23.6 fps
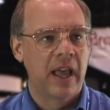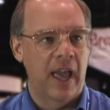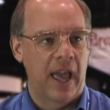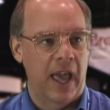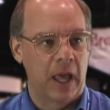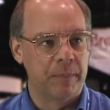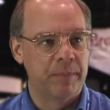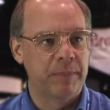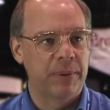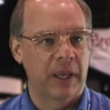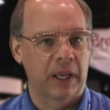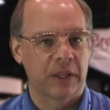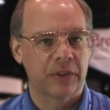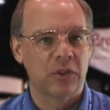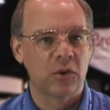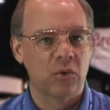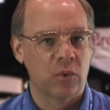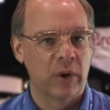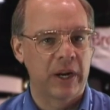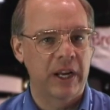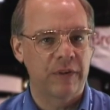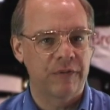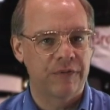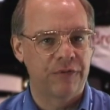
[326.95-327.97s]
and pick the
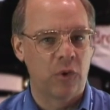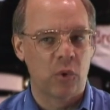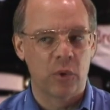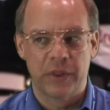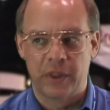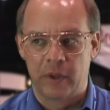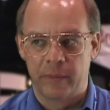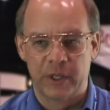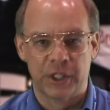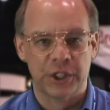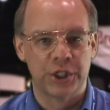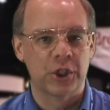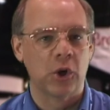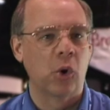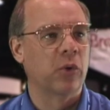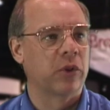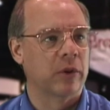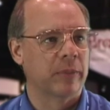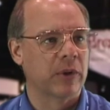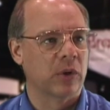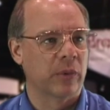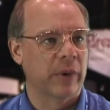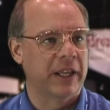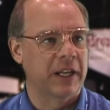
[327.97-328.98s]
rate for them and show
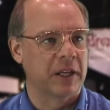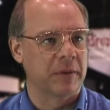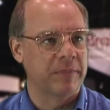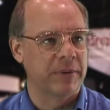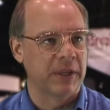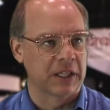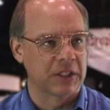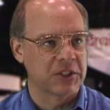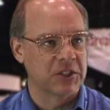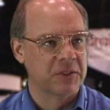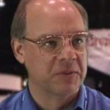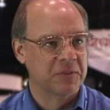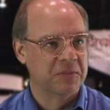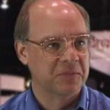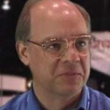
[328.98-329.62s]
them the rate it picked.